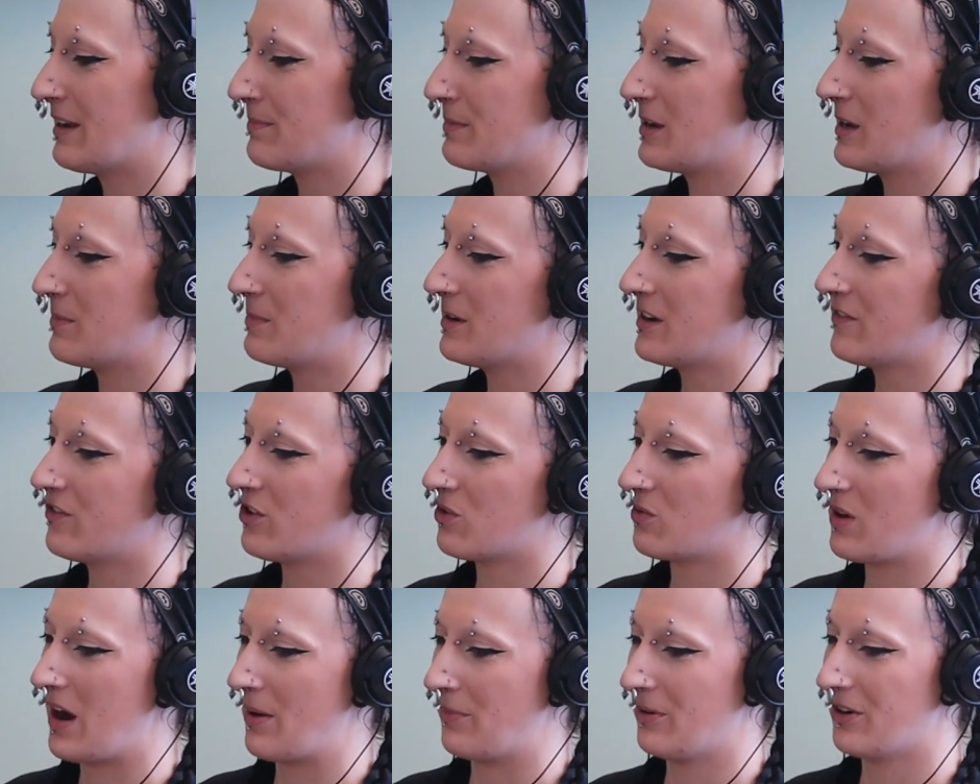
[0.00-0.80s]
it can be a bit of
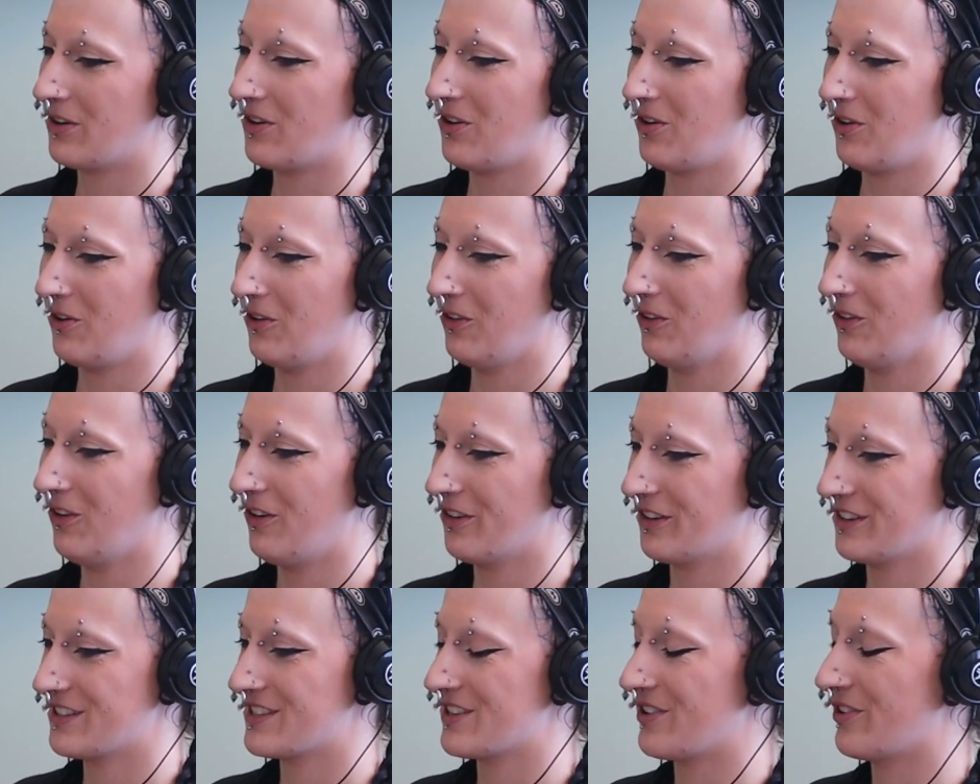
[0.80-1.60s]
a rabbit hole yeah,
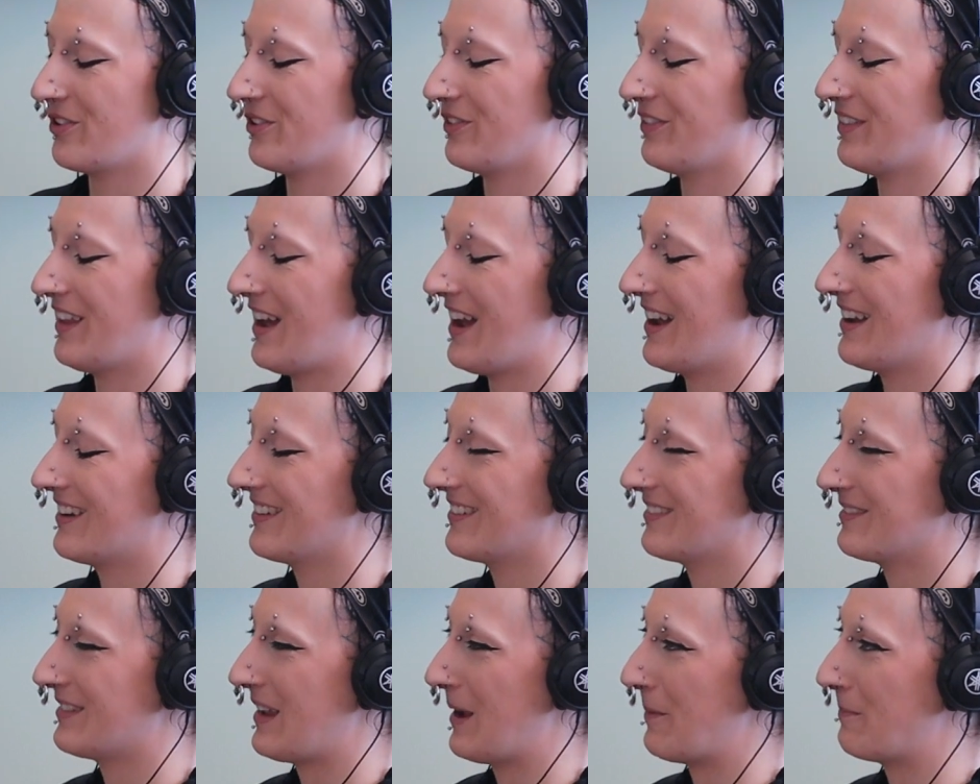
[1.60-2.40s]
on its own
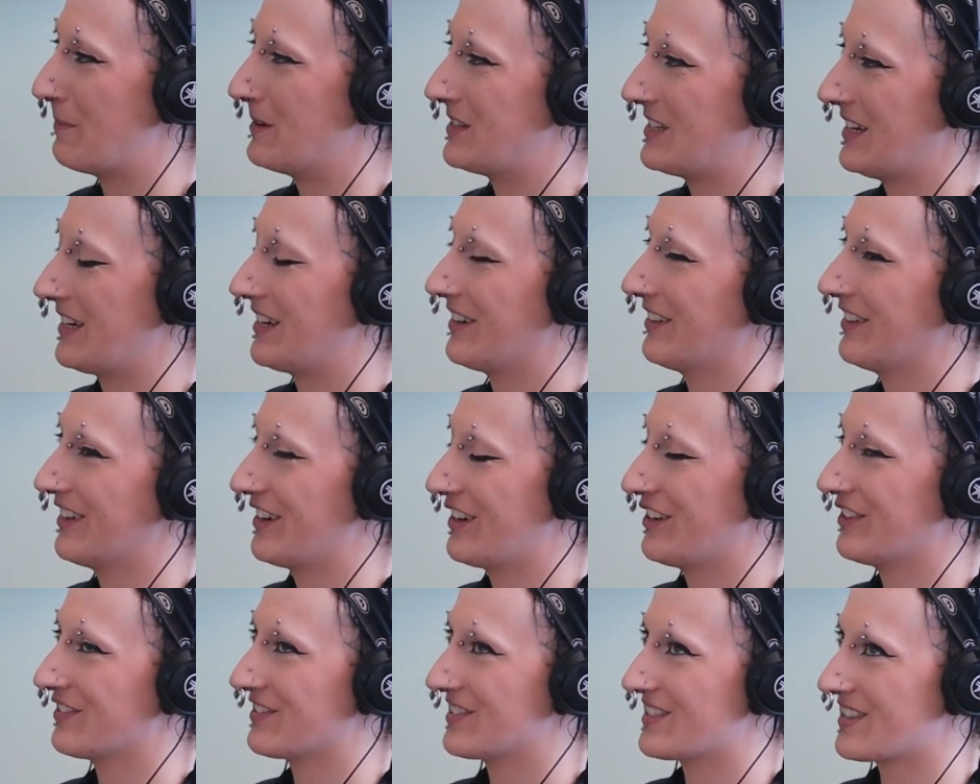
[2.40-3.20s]
that that yeah.
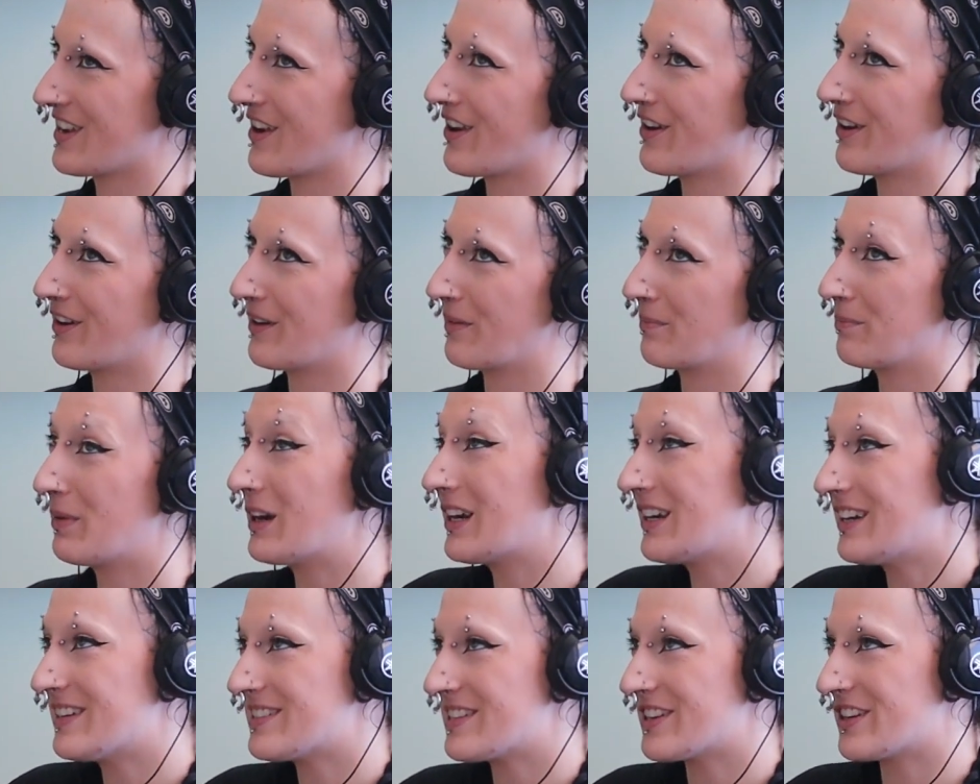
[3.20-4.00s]
particular concern,
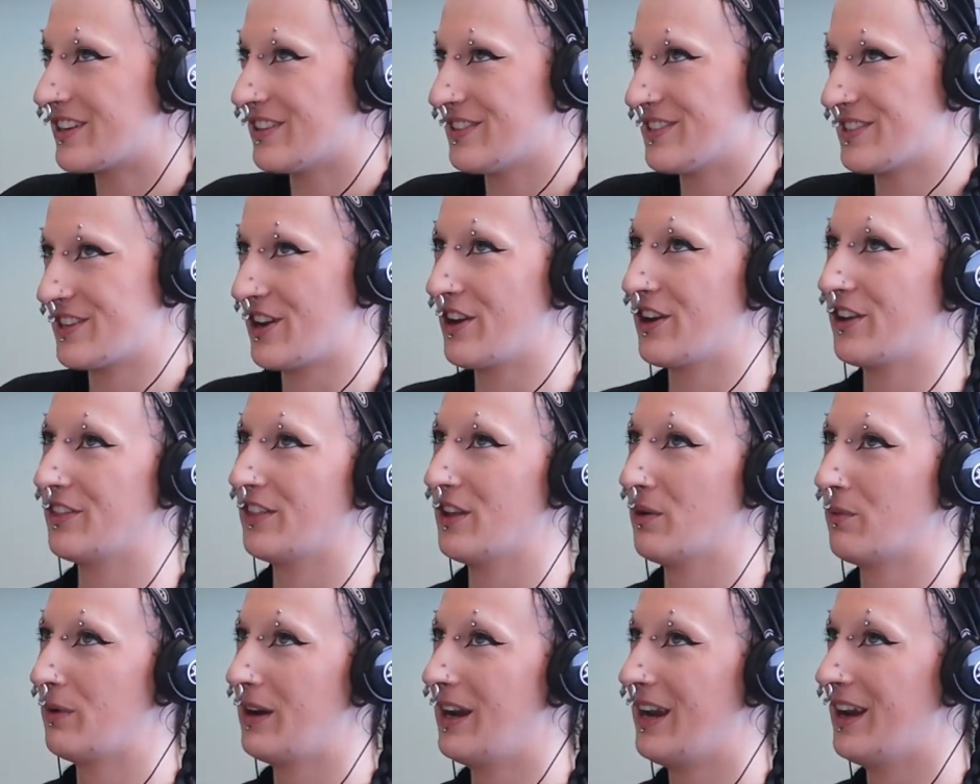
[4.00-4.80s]
but it is a
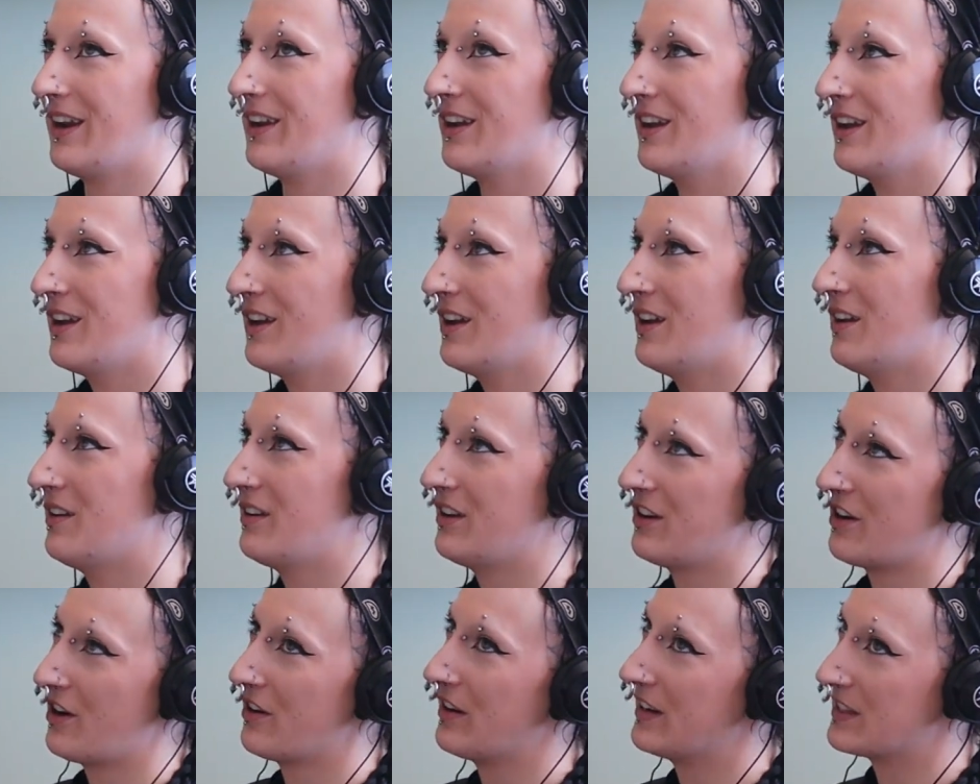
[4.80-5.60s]
concern that we
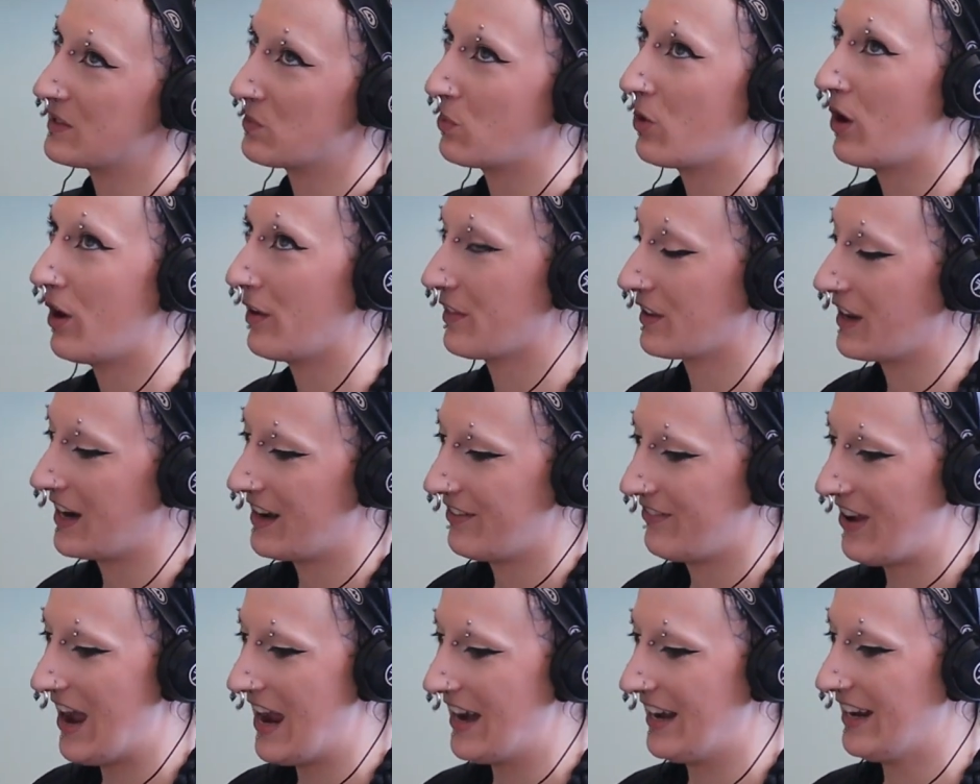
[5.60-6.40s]
you know, it's worth
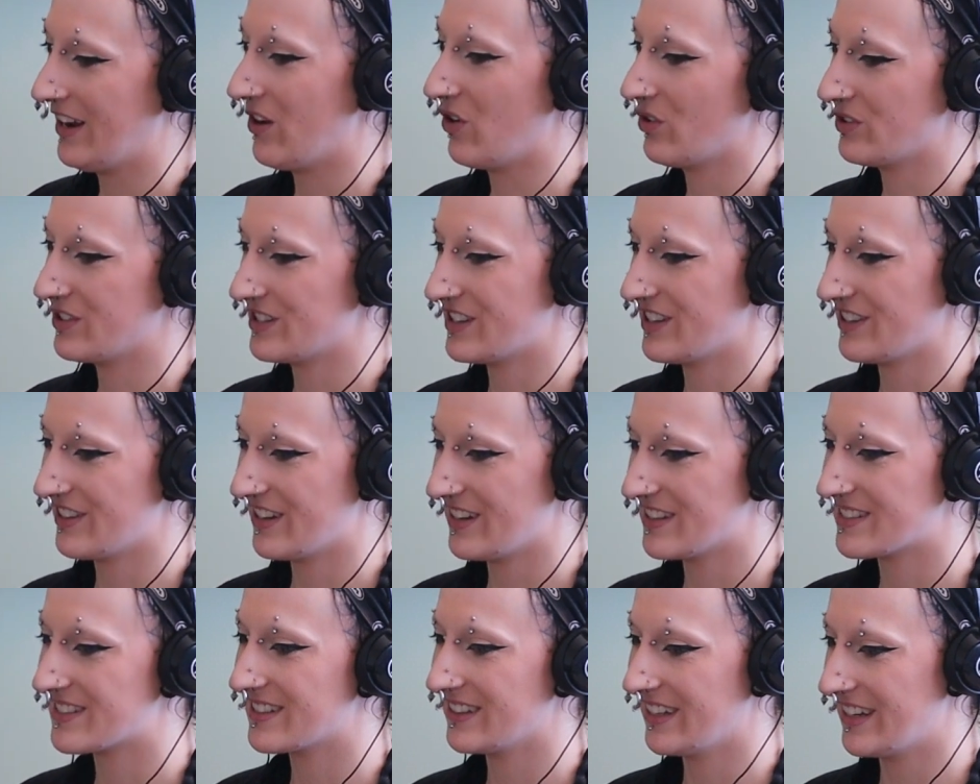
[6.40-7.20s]
kind of adding on to
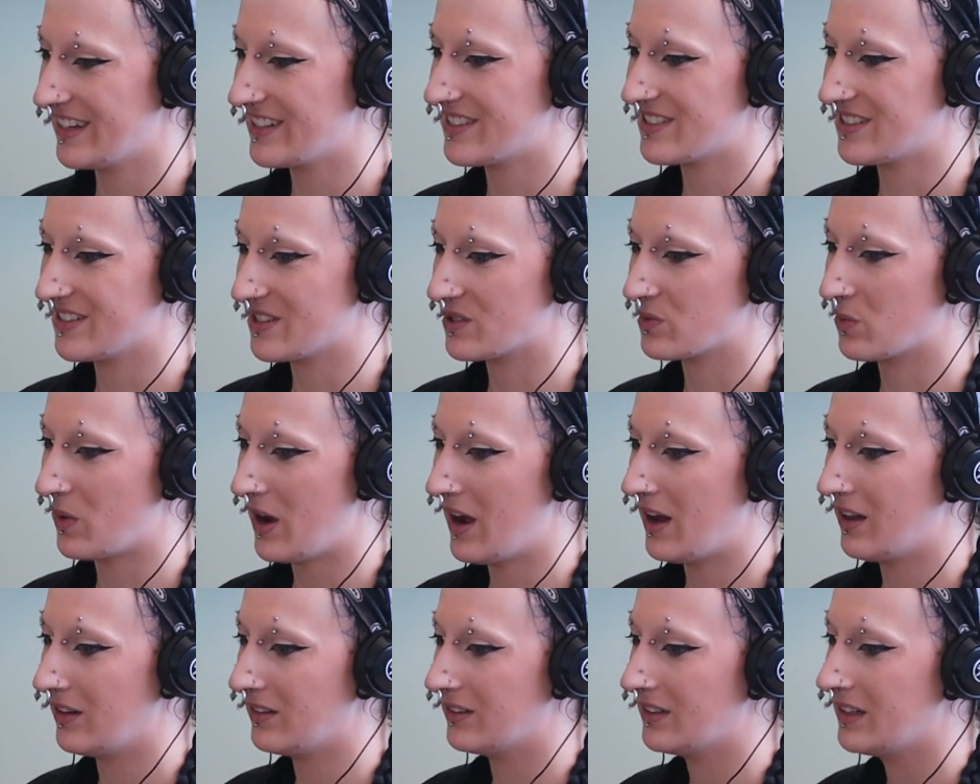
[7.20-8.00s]
this list as
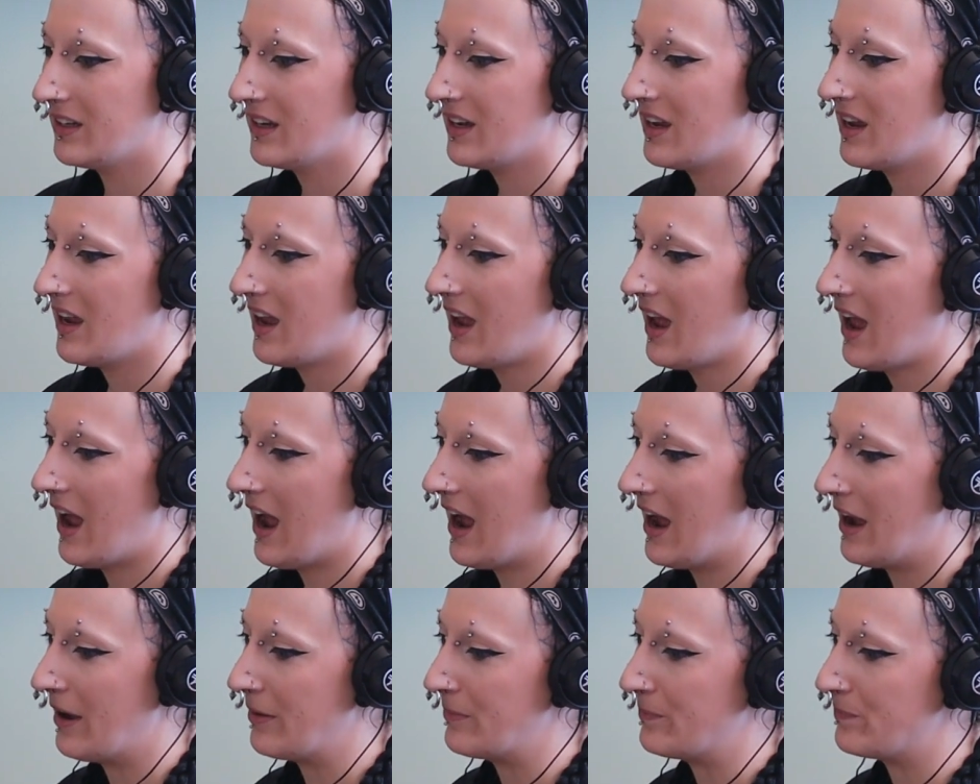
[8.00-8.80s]
well.
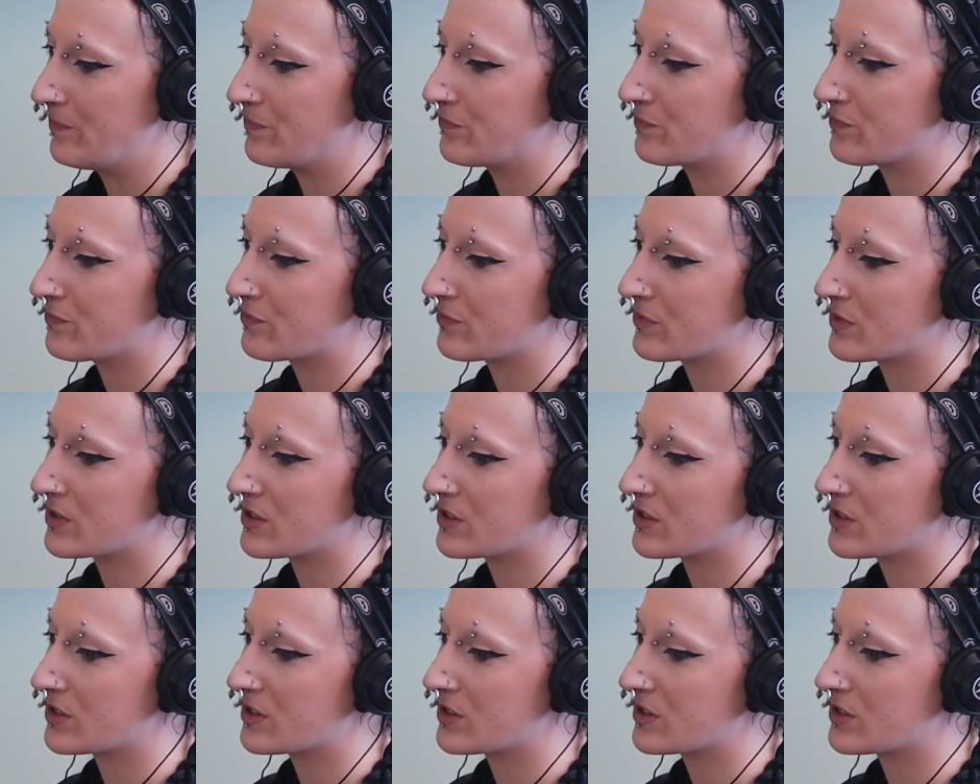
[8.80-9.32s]
Um,